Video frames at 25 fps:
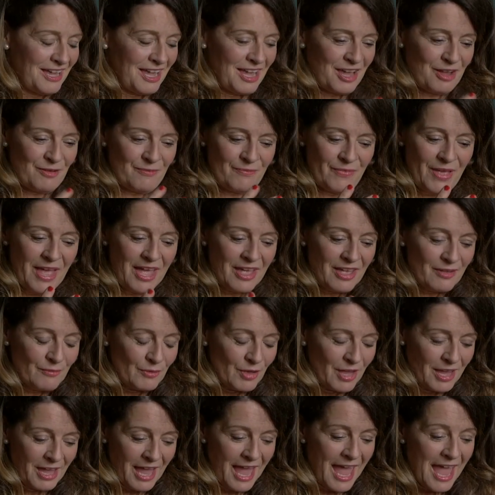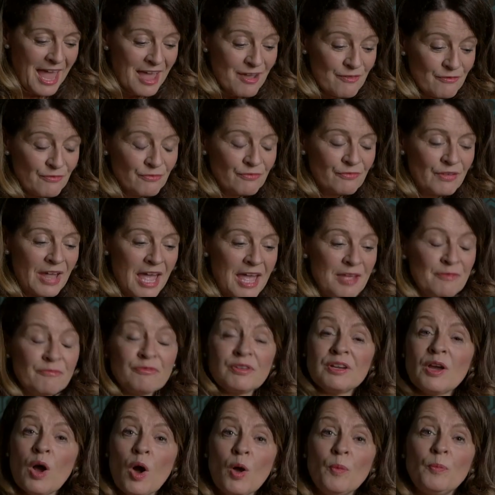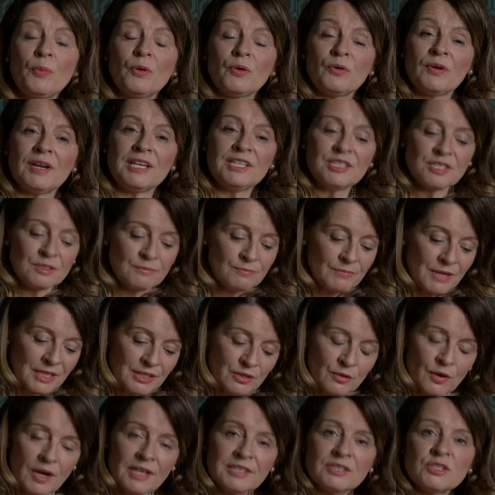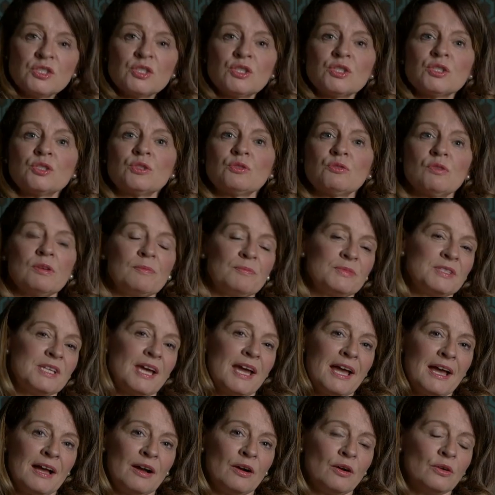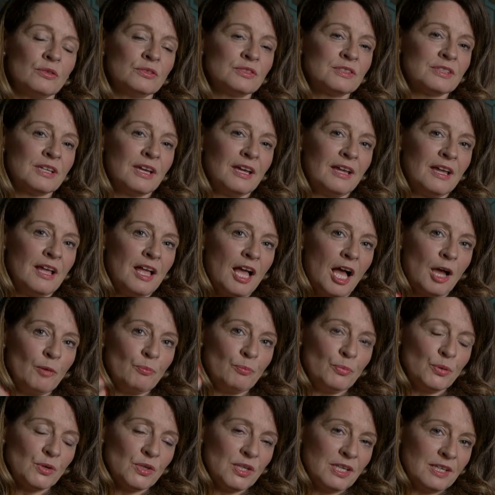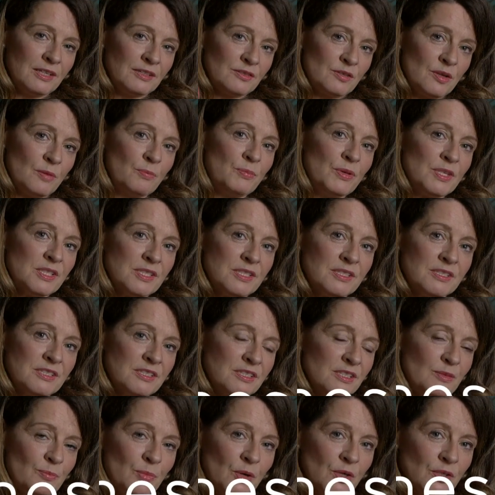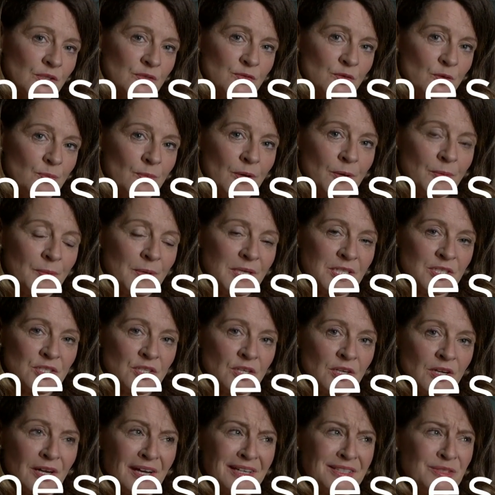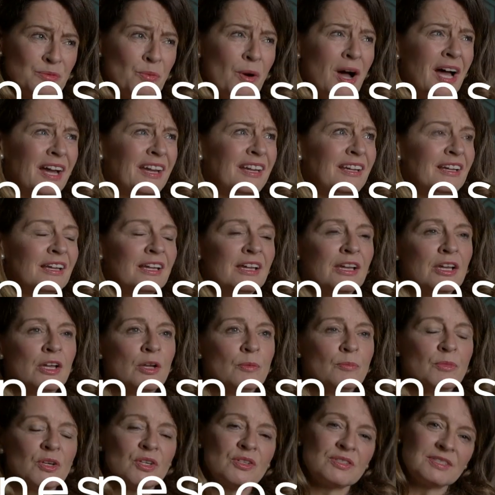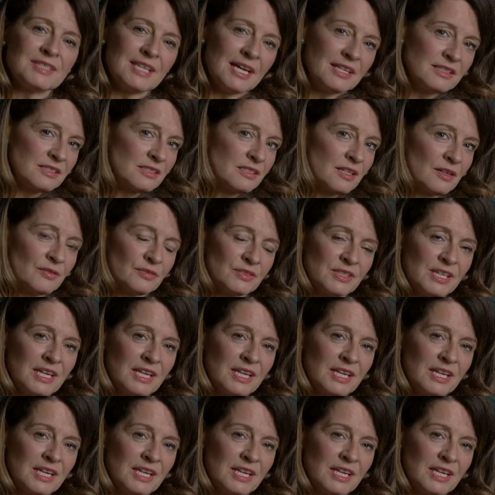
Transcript: every operation manual, and stripped it out and put it into a business in a box for my mentoring guys. Why? Because that stuff